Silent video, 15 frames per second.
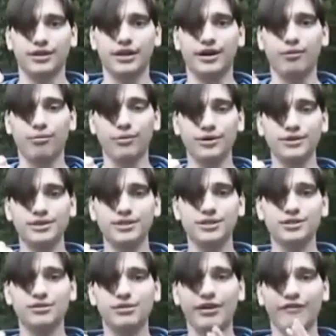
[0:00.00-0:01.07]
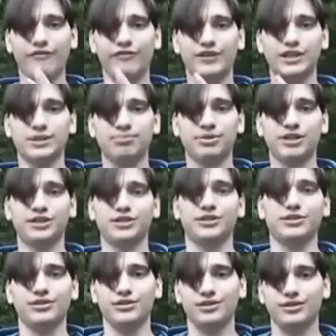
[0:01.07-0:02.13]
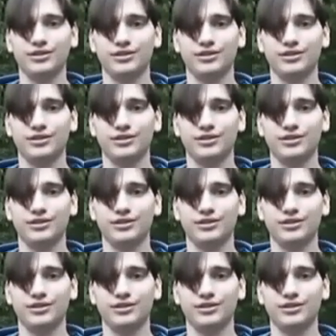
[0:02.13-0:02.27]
Now, once you have this pictured,